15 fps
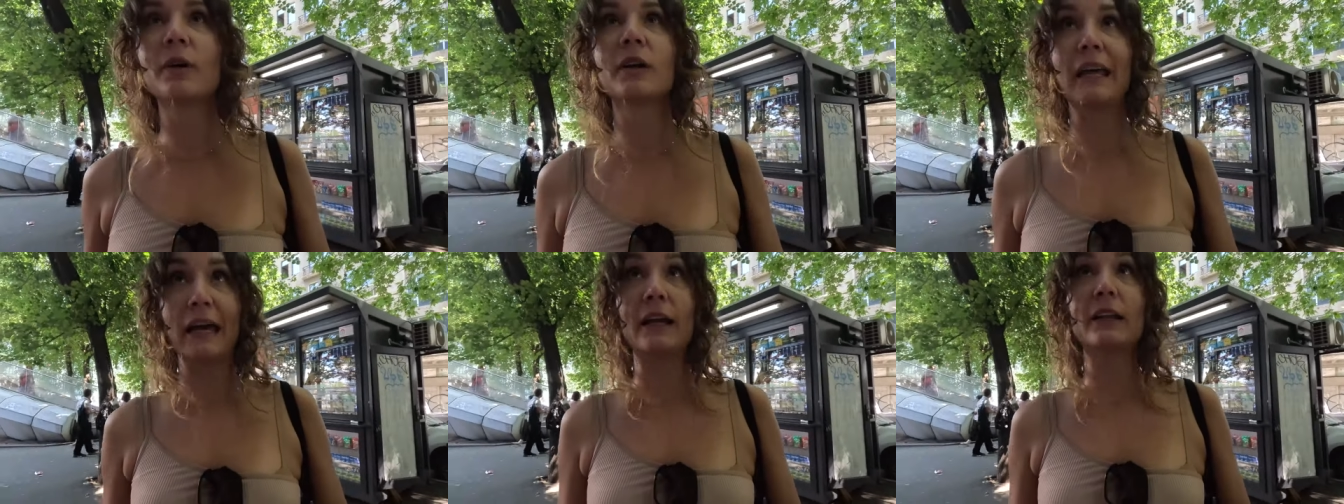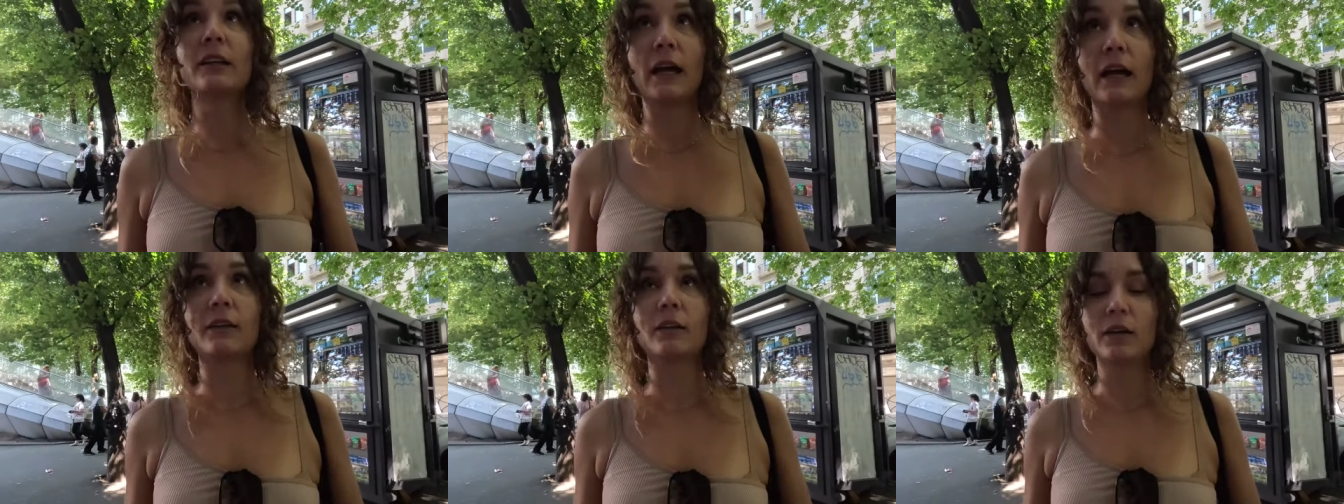can
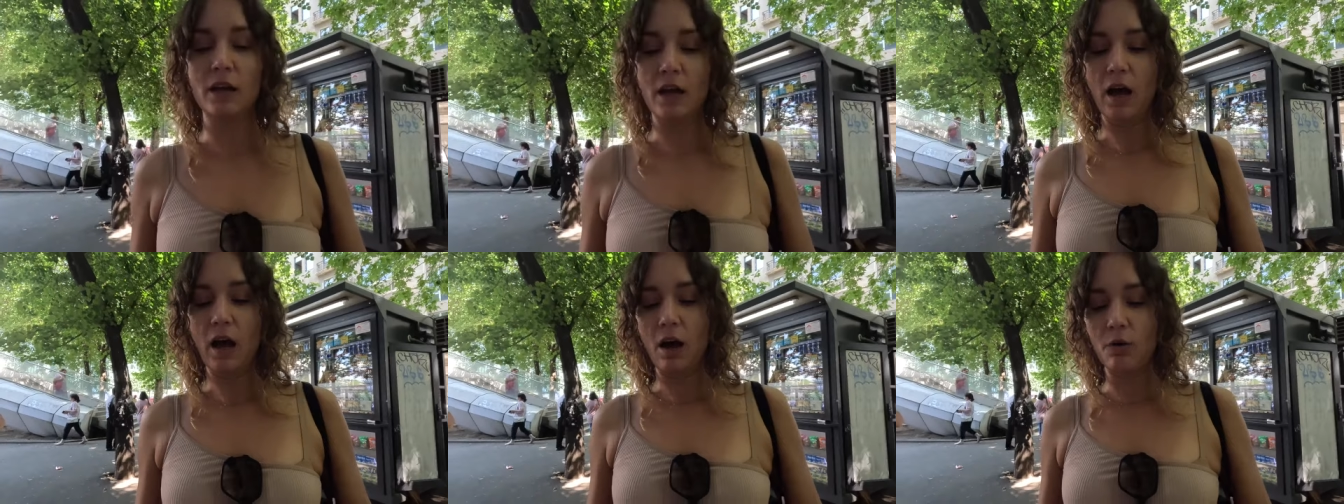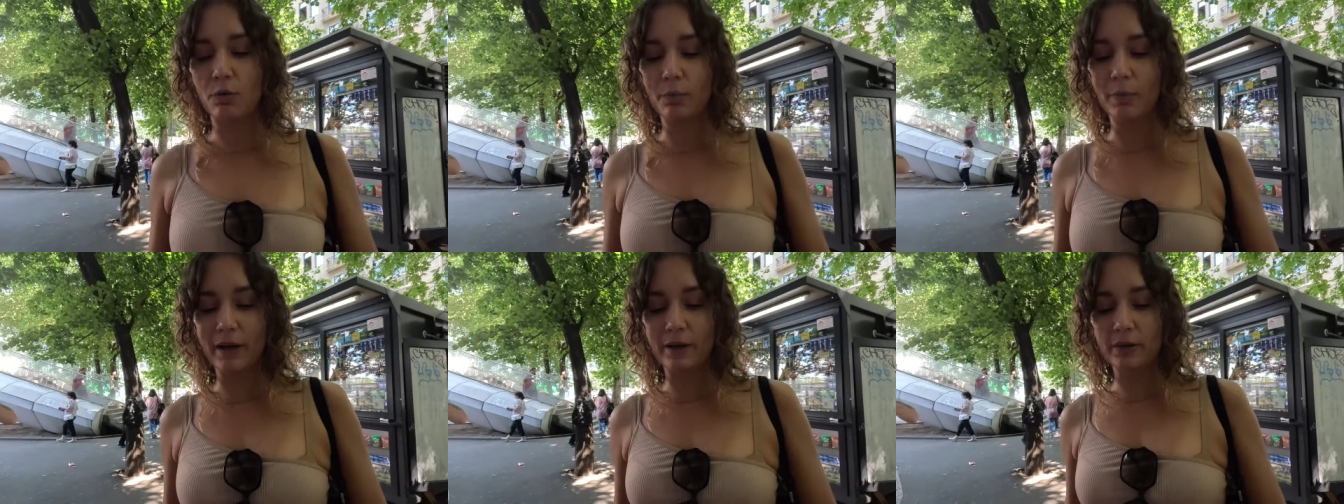can our
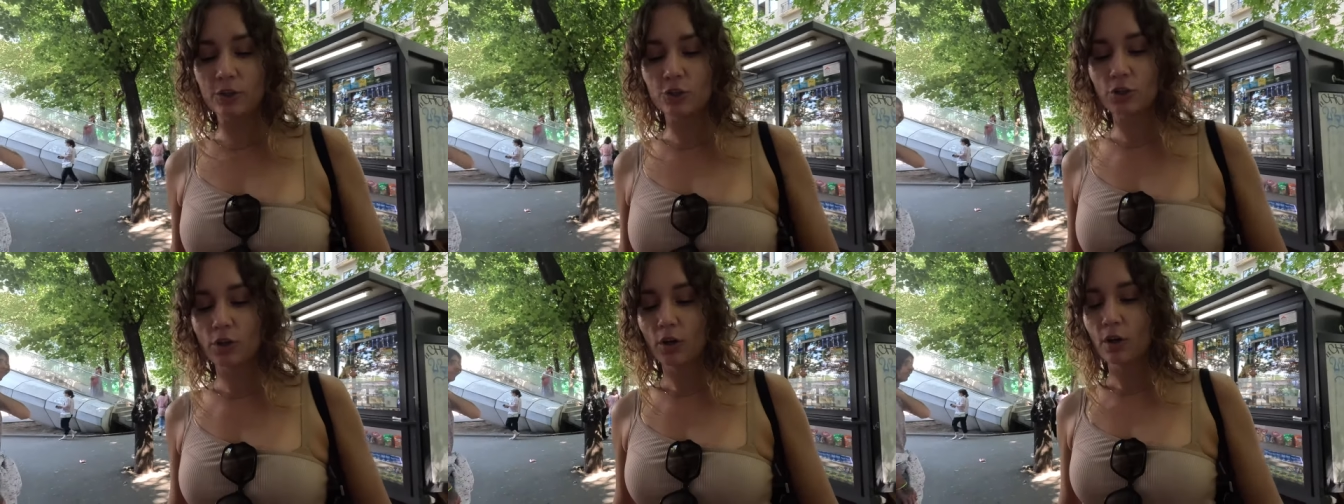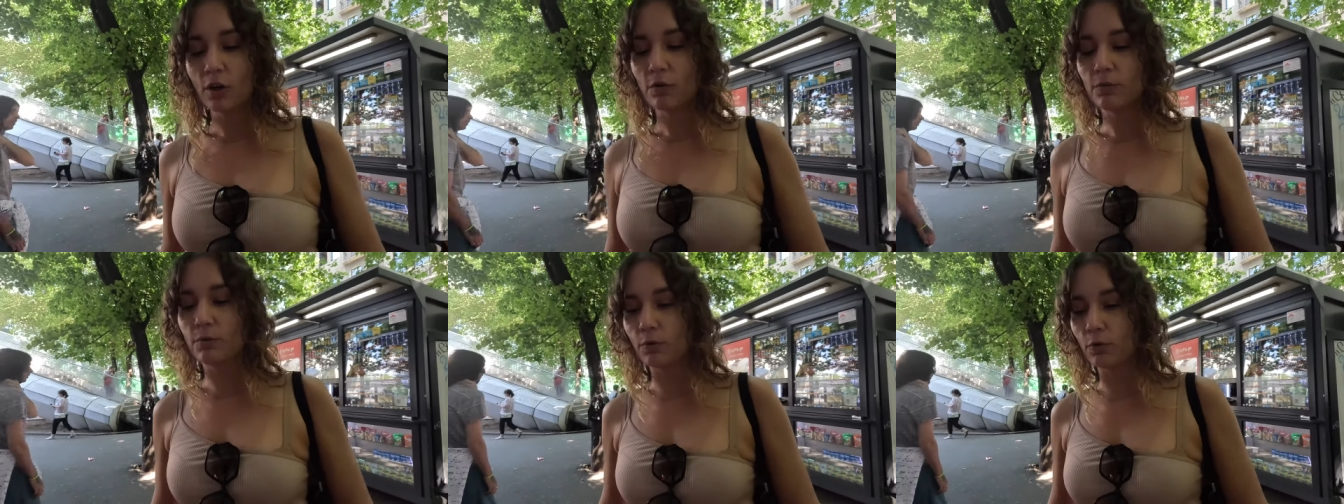marriage for
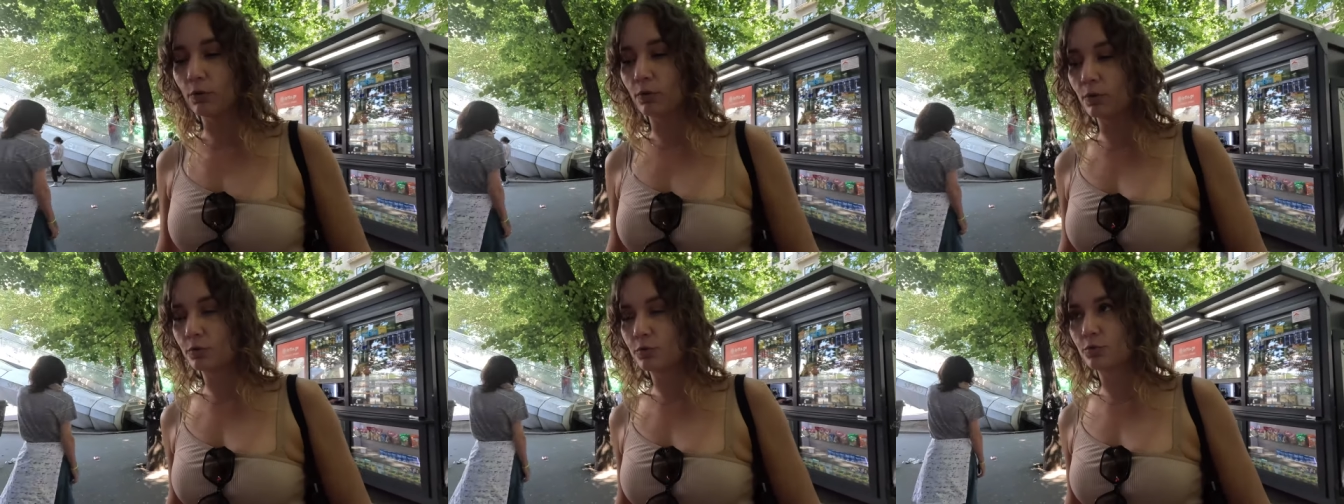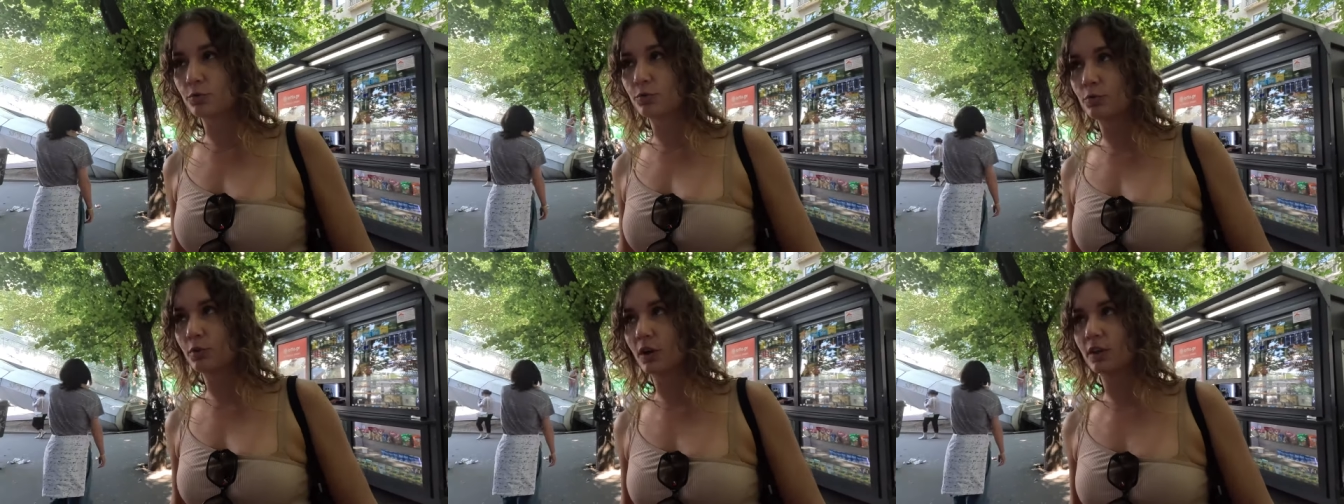
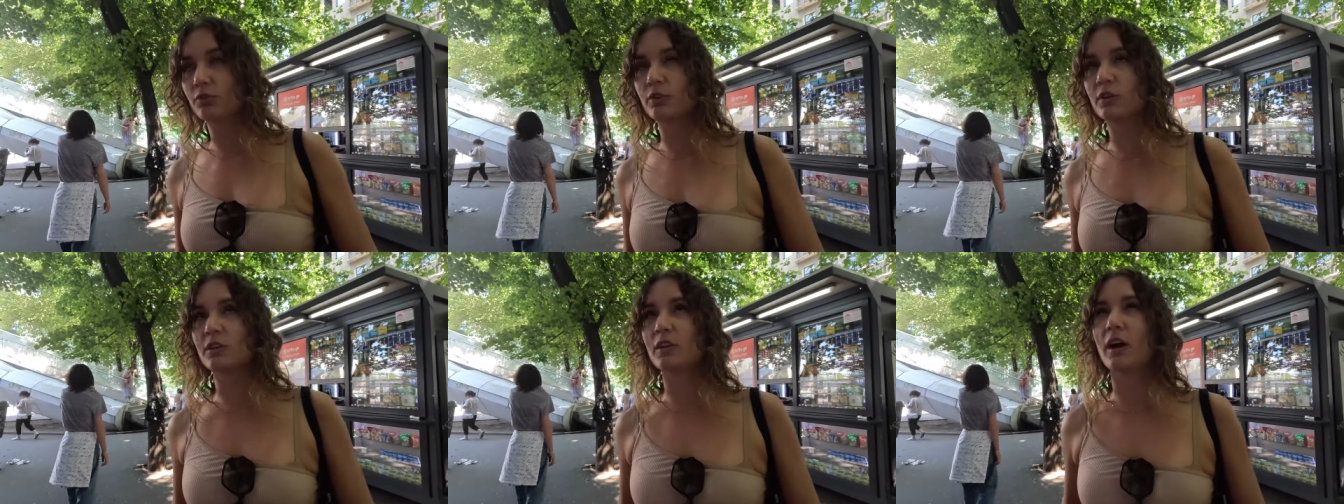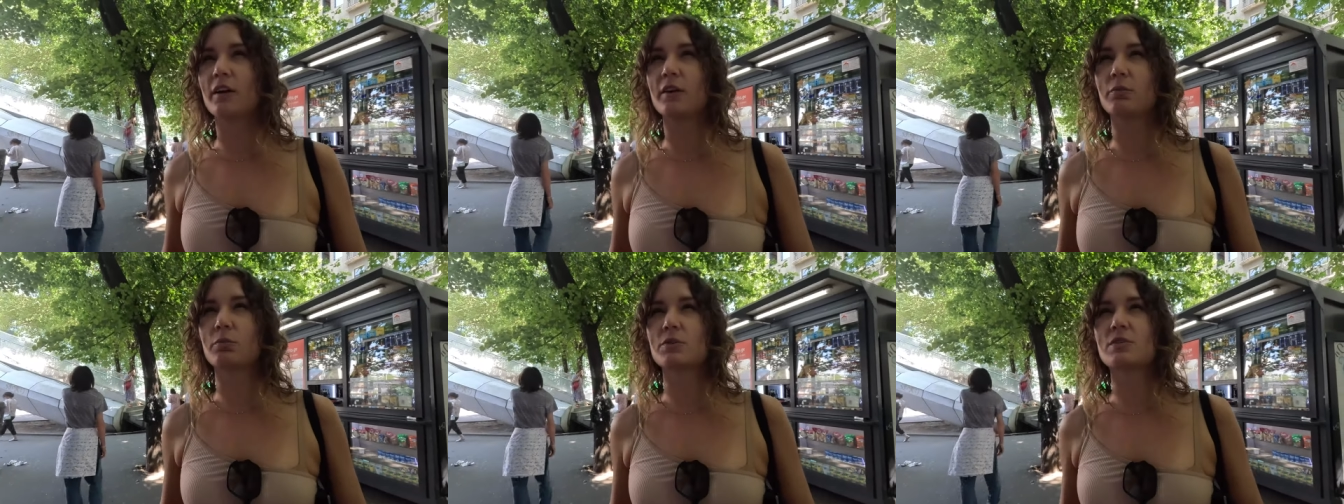200
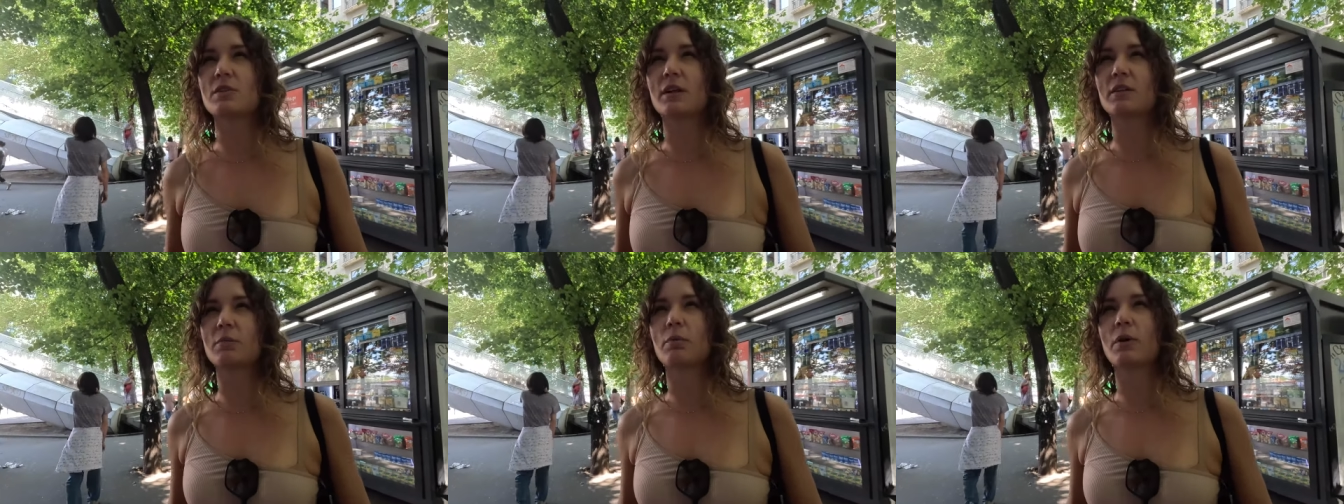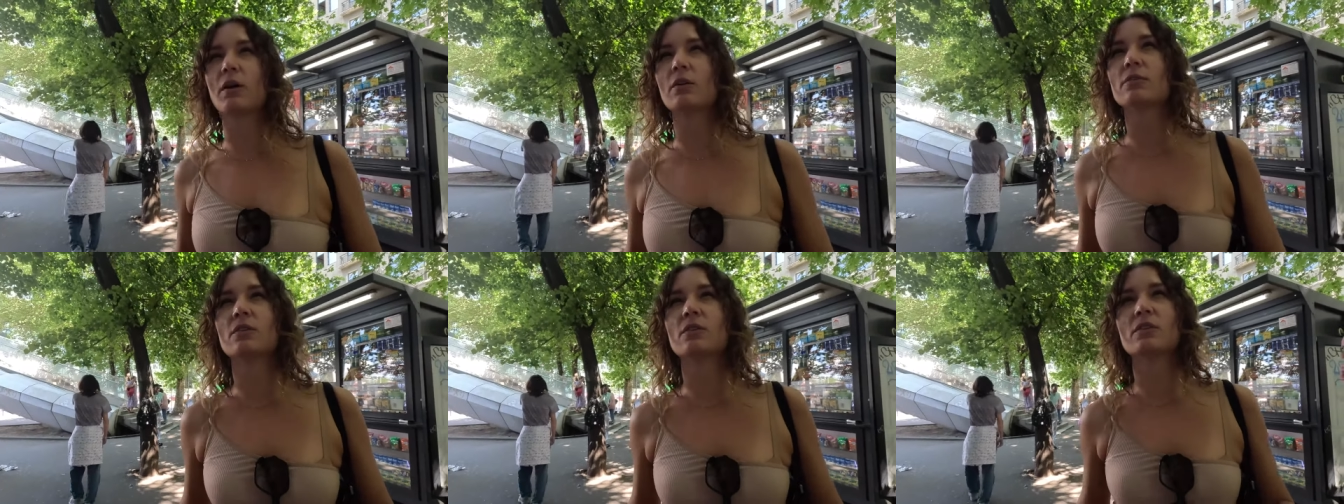lari was that
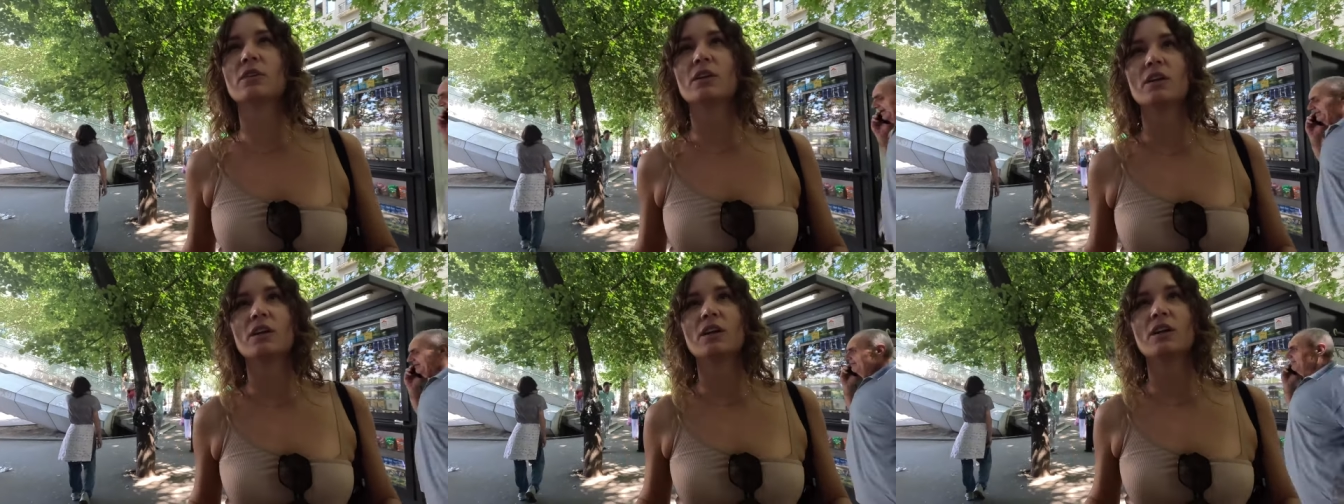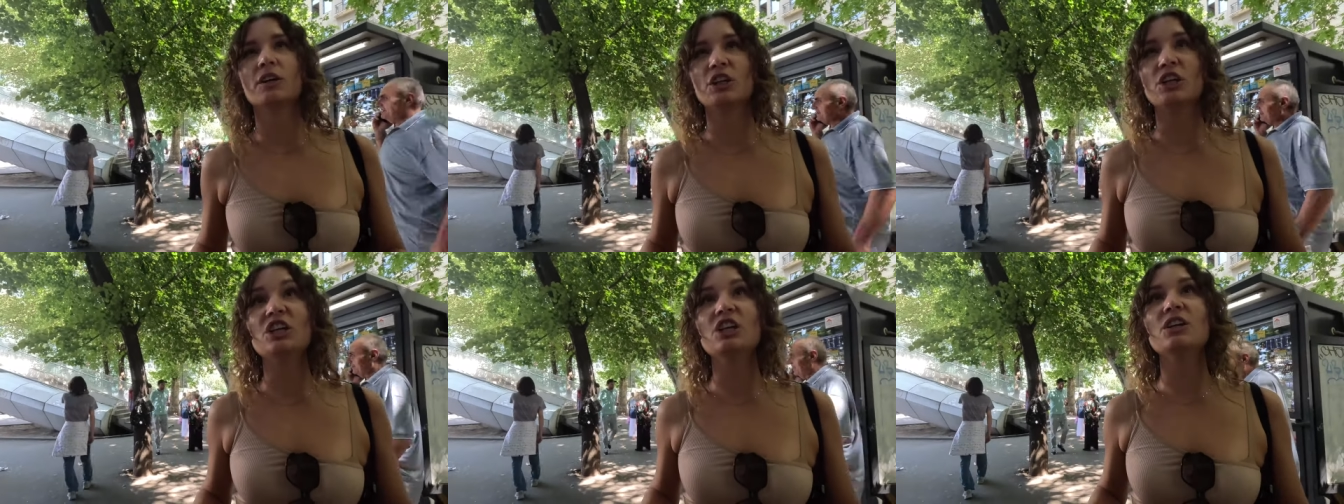200
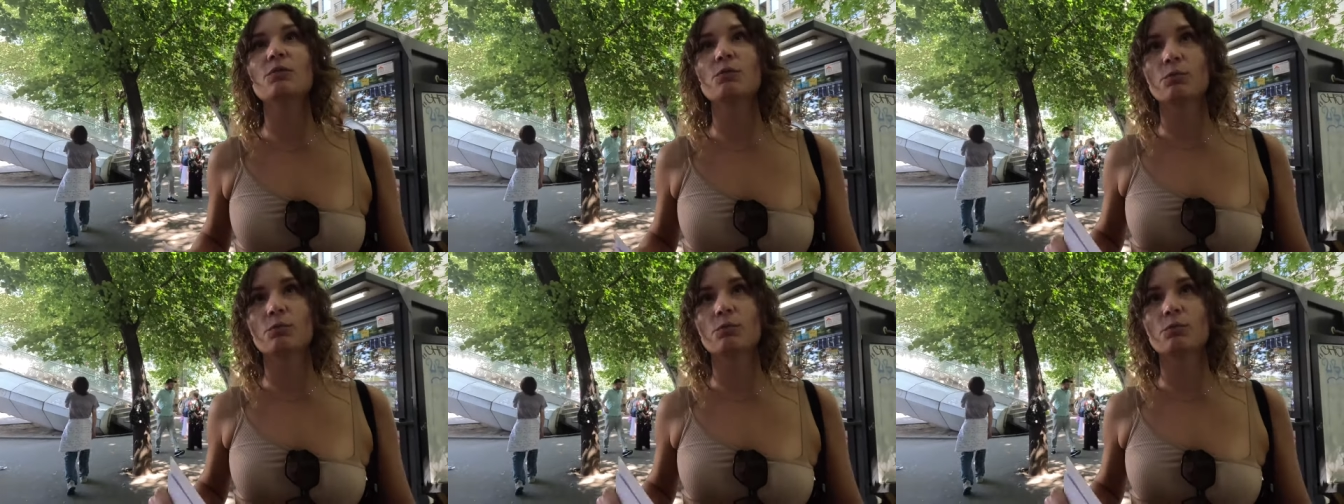each e